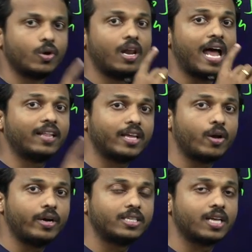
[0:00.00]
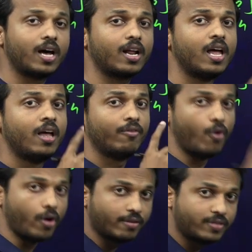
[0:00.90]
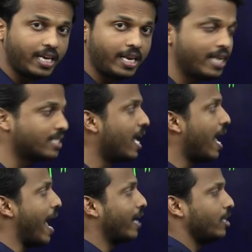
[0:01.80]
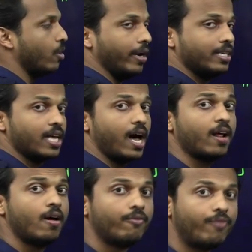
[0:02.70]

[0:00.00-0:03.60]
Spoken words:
So lanthanoids are 4f series, actinoids are